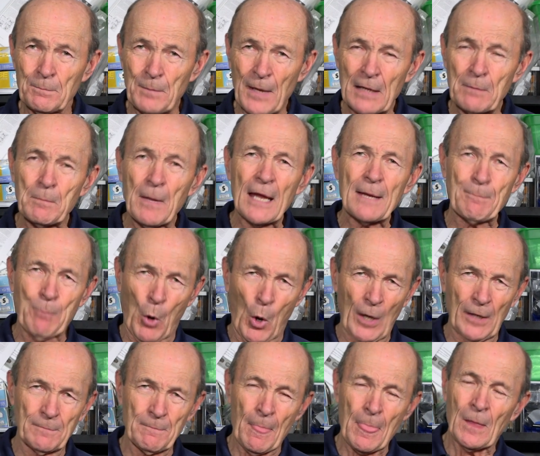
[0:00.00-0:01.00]
Big Bay
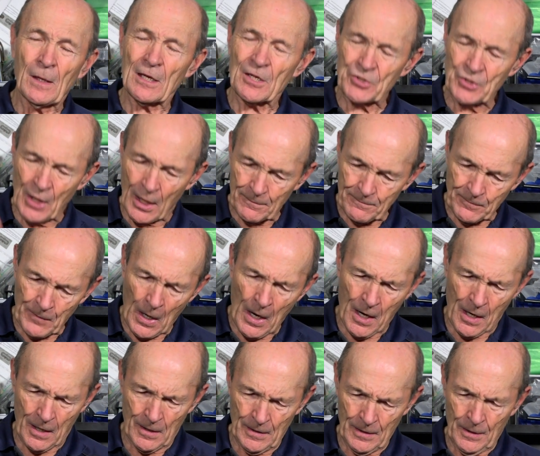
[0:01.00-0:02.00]
Point is not
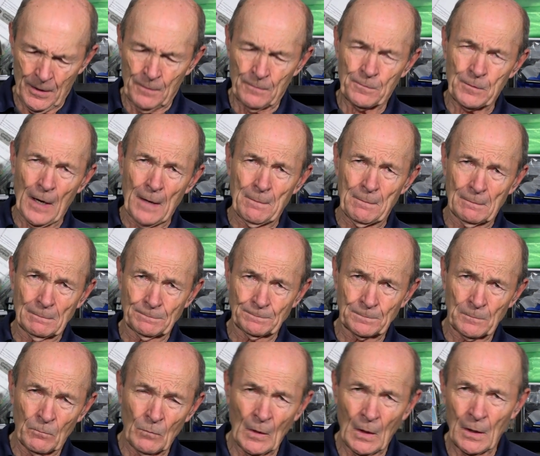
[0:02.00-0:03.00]
far from
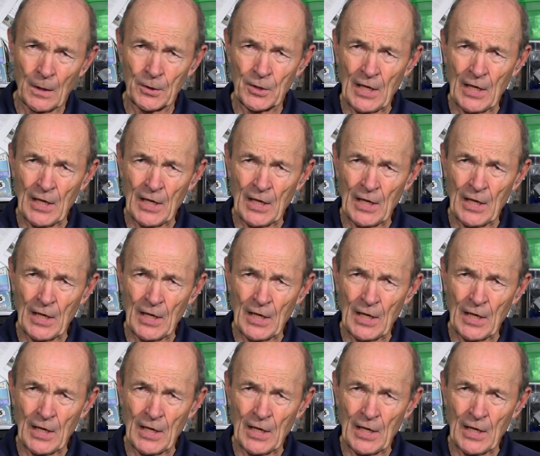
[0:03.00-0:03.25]
uh,